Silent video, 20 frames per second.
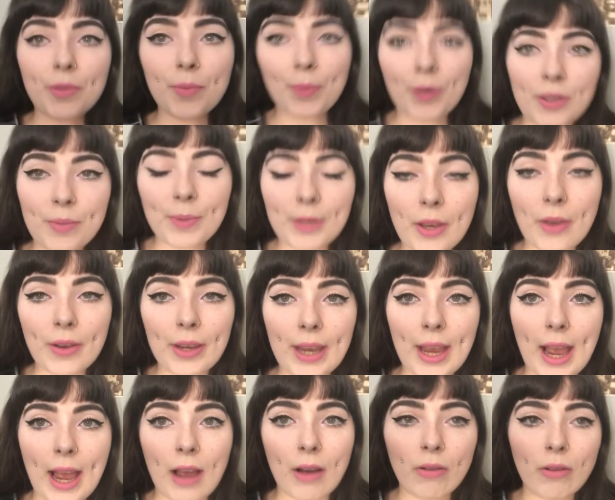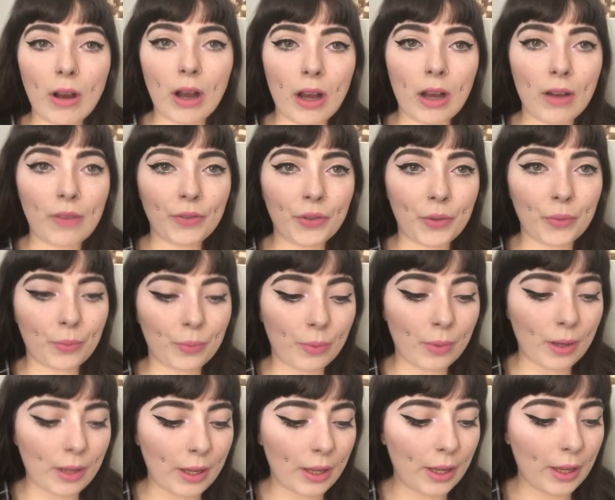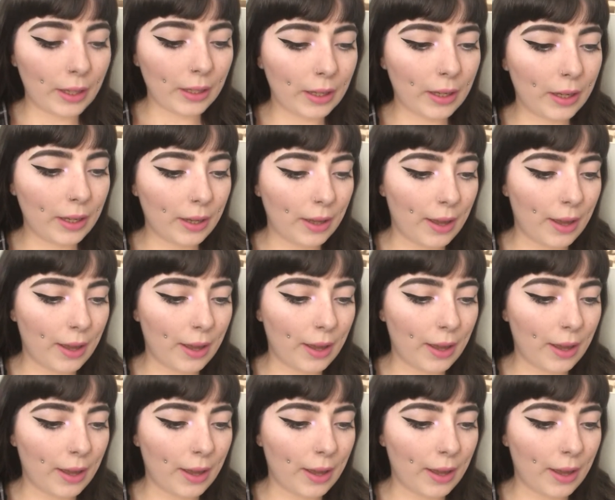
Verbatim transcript: supposed to be going out after work.